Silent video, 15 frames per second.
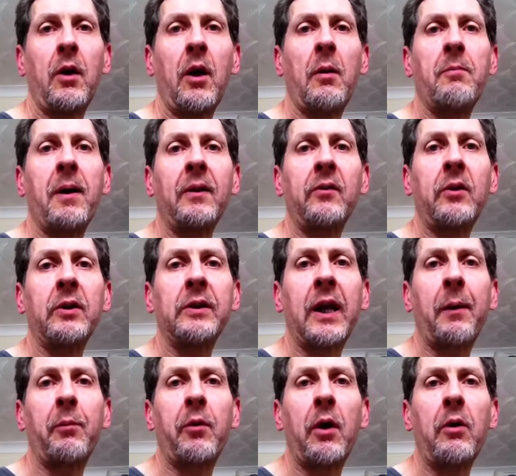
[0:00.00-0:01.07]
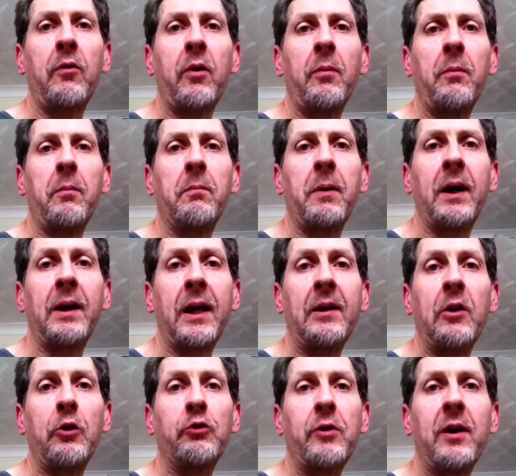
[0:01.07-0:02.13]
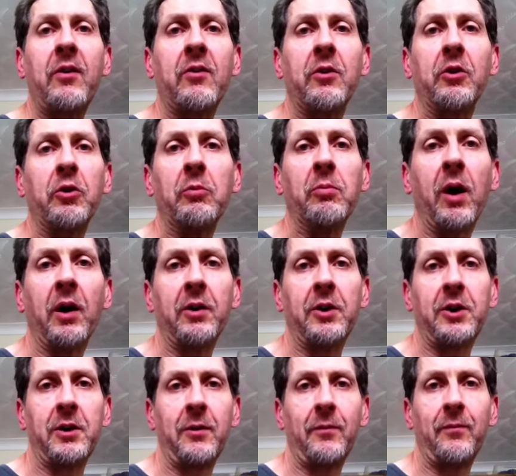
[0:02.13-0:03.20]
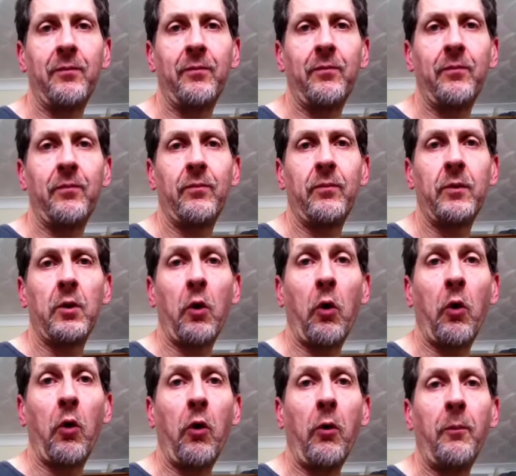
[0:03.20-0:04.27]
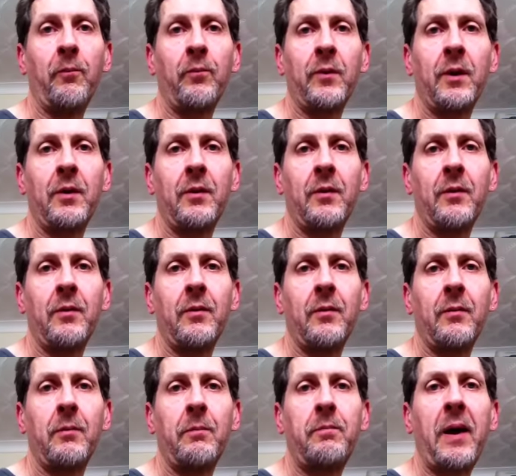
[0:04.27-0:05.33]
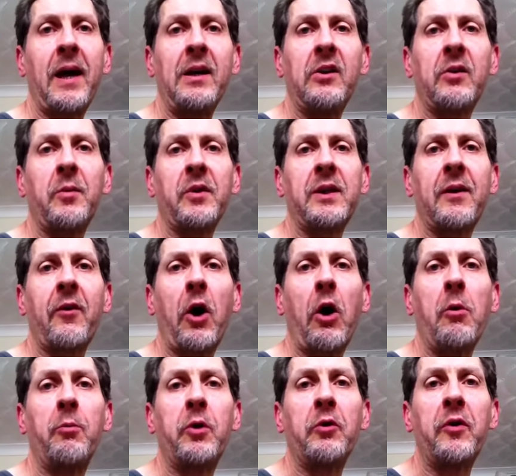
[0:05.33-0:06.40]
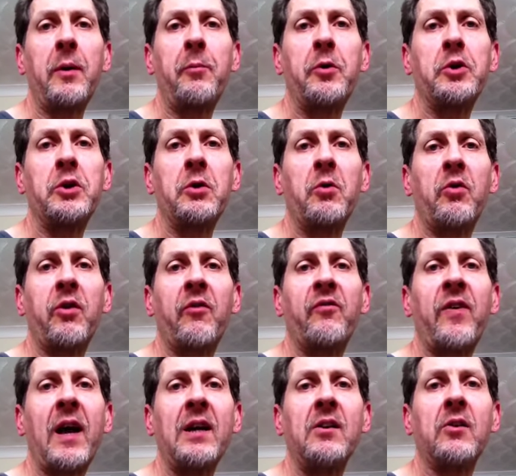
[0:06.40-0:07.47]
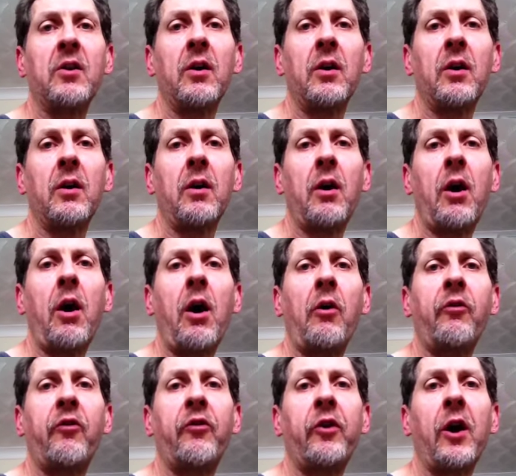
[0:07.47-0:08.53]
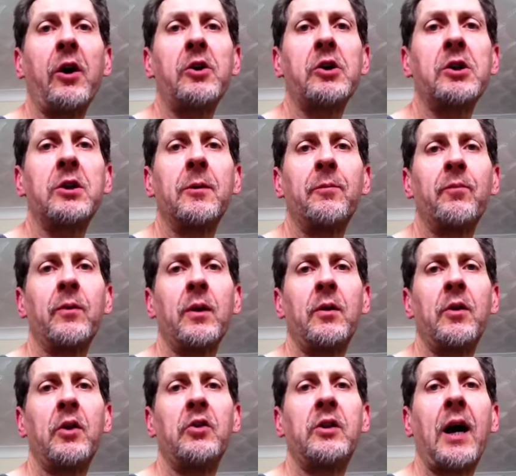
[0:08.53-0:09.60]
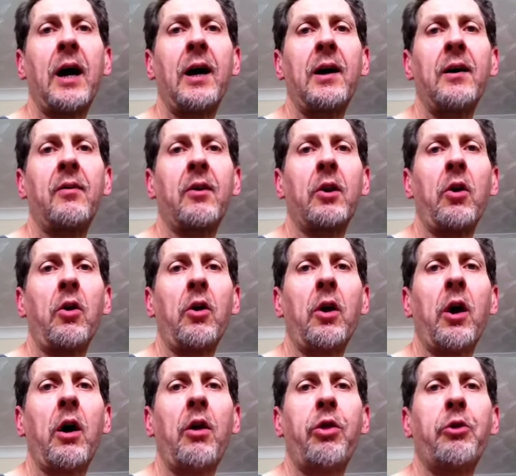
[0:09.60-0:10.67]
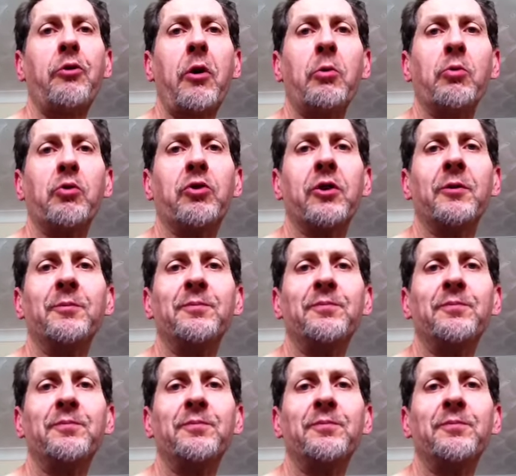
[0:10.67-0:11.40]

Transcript: Her mantle laps over my lady's wrist too much, or Paint must never hope to reproduce the faint half flush that dies along her throat.